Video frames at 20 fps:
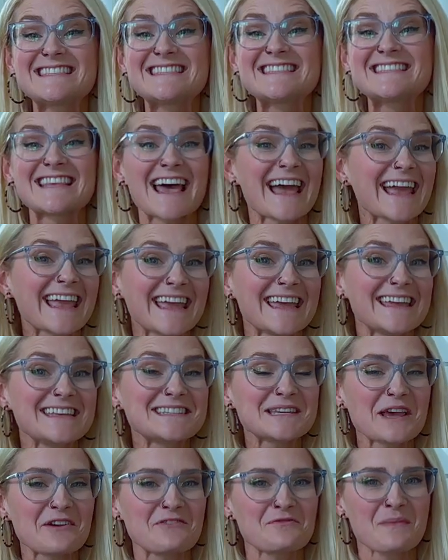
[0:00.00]

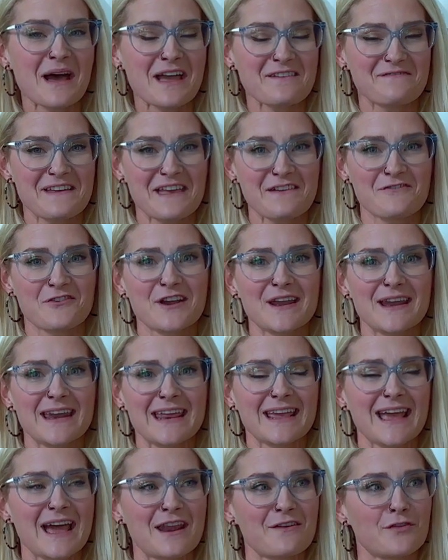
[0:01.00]
Second of my favorite
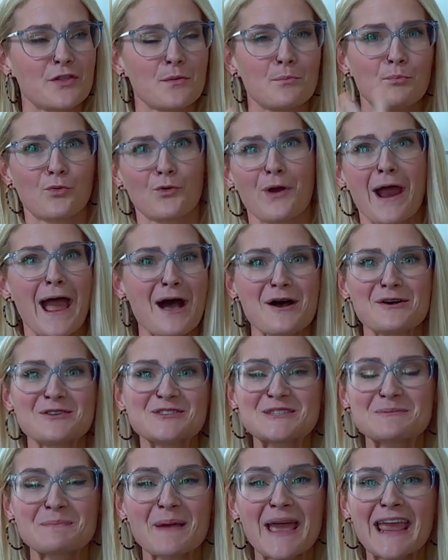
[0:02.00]
and kind of the
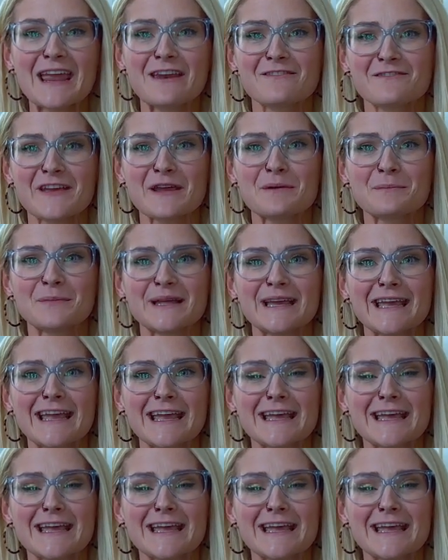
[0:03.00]
browns paint family